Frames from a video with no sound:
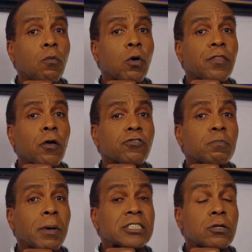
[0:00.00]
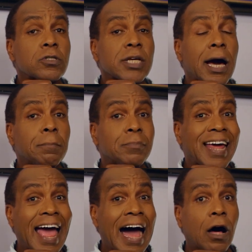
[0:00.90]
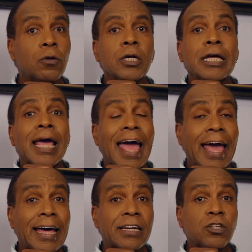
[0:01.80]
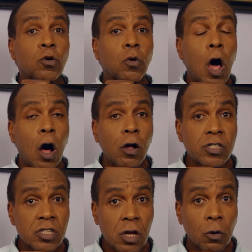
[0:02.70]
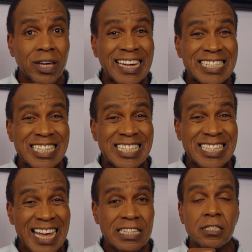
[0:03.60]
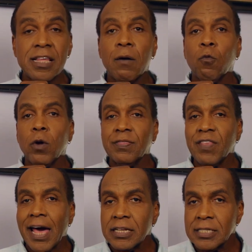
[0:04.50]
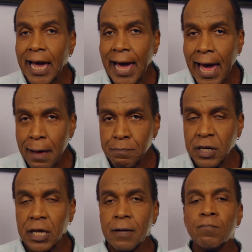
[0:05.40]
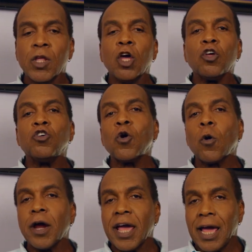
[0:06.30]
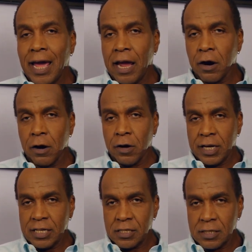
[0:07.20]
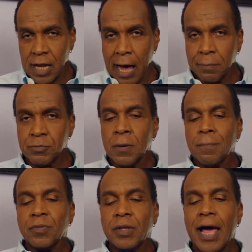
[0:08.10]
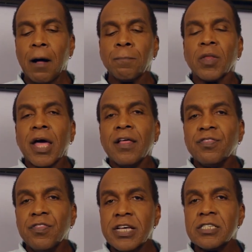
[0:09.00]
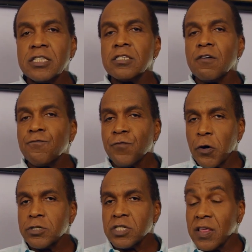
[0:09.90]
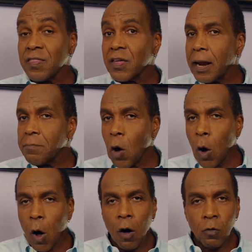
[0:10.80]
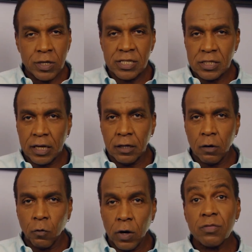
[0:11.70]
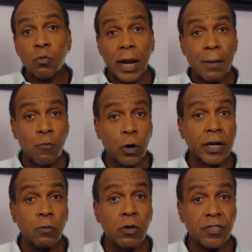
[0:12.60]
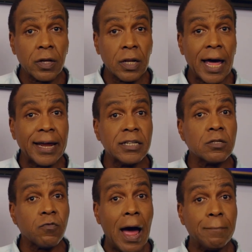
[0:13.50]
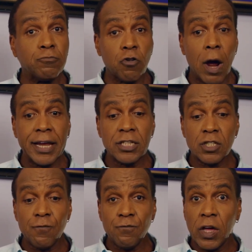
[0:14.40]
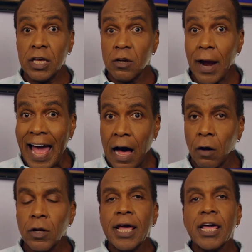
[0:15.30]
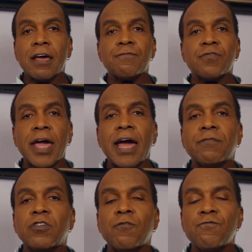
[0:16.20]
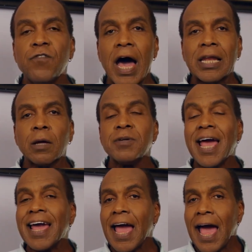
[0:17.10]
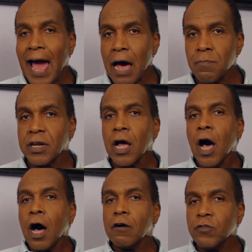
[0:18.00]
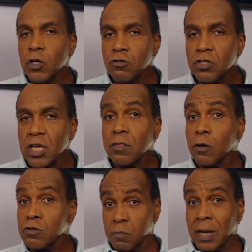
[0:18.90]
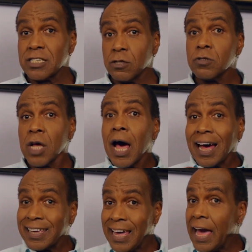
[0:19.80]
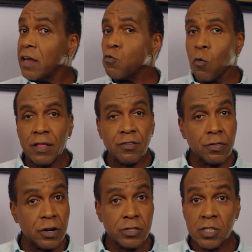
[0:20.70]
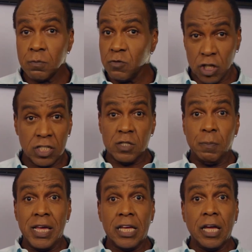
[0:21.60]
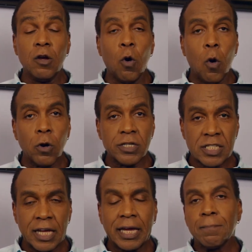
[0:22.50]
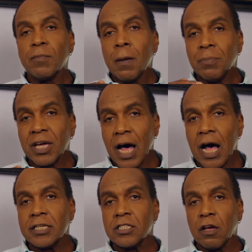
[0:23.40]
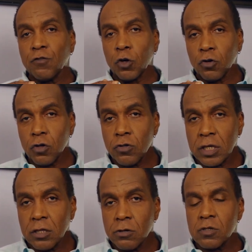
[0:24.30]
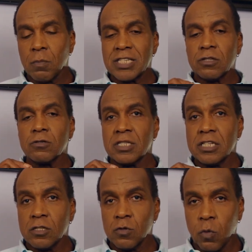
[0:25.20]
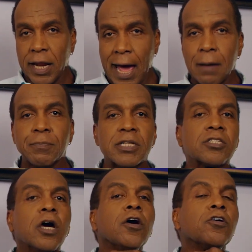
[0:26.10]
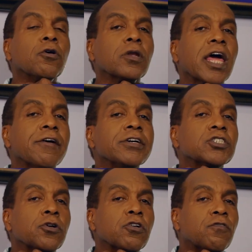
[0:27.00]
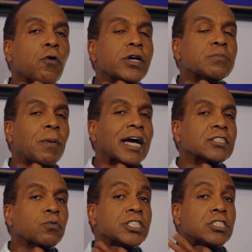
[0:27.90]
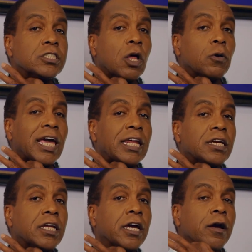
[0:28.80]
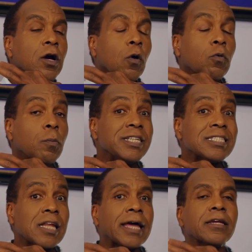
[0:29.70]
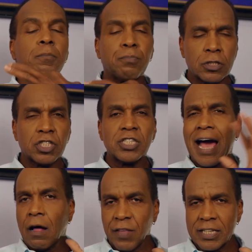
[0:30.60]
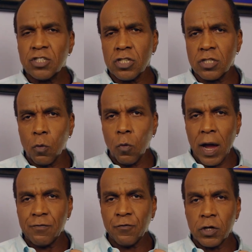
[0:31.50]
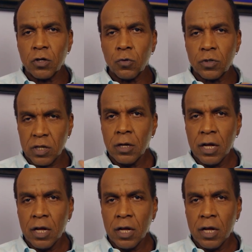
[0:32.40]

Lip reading: where those muscles come down, and you'll also get a sense that when that is happening, your air is stopped. Now, this is the first thing that I'm always dealing with when I'm working with a client. I'm trying to figure out if they have developed a habit of using those muscles, again, whether they're just speaking or singing. Because if you're using those muscles, this is what happens. Your larynx or your voice box, which is located here, will be slightly pushed down. That's just a way for you to